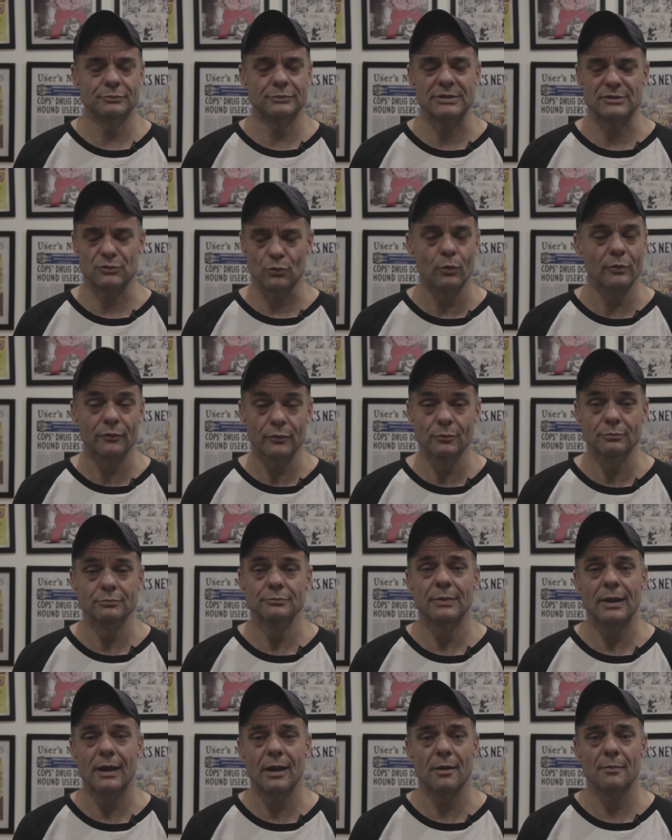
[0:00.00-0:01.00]
just awful.
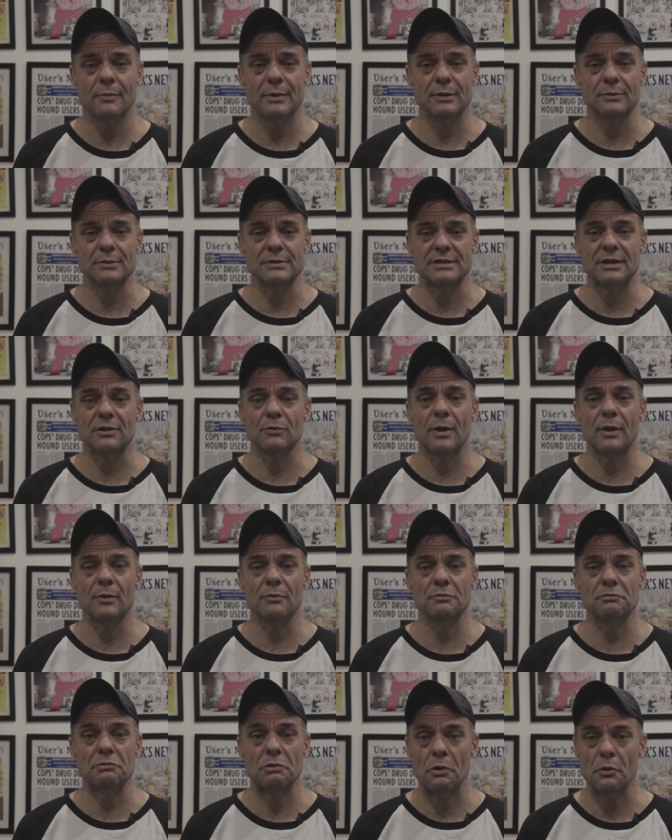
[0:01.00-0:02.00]
Um, he was sent away
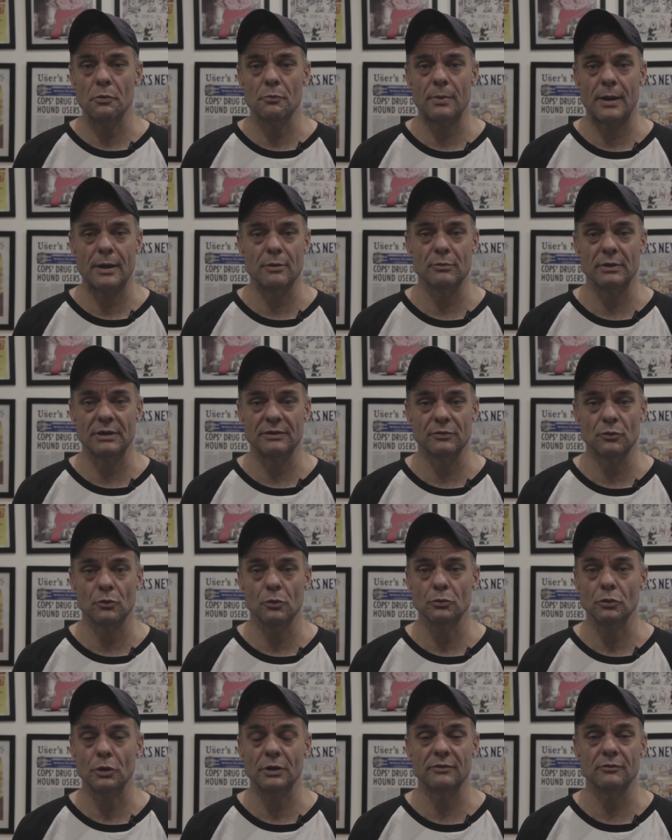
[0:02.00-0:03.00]
with no pain relief at
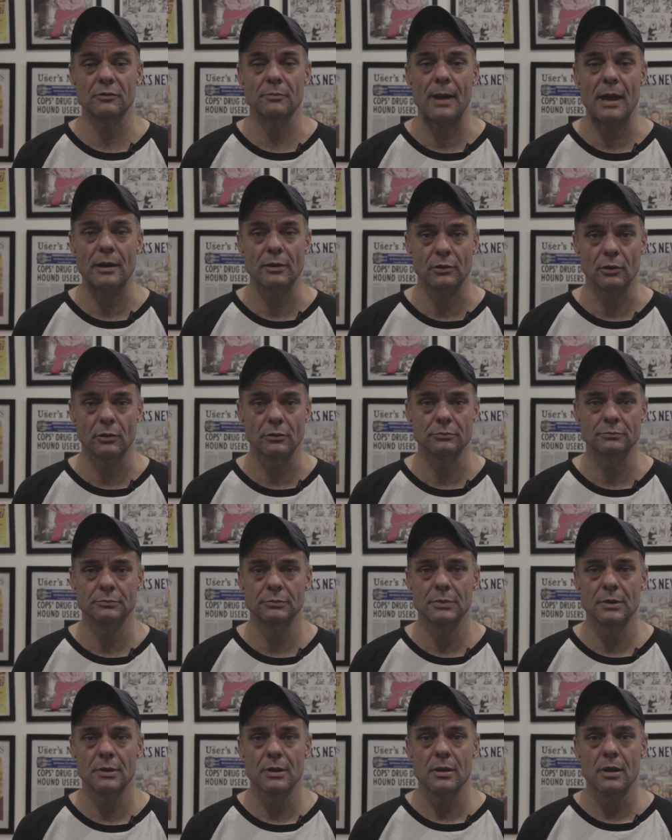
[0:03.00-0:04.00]
all, not even a Panadol.
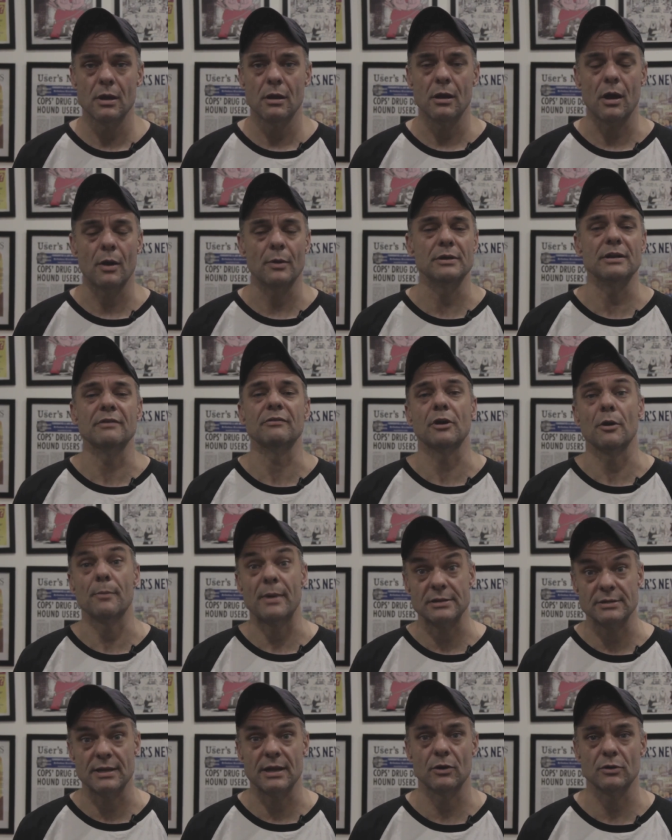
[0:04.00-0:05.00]
I would never go
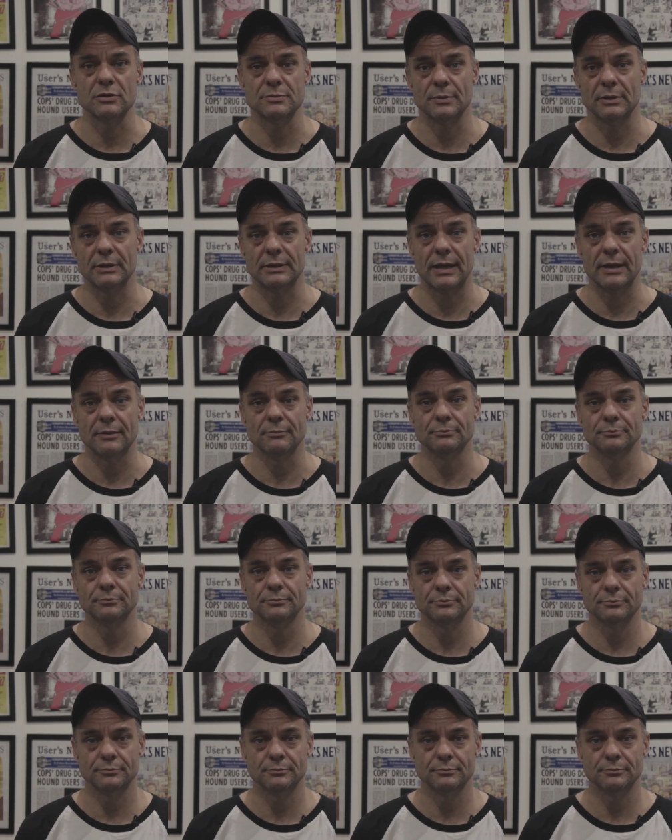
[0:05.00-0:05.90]
back to that hospital again.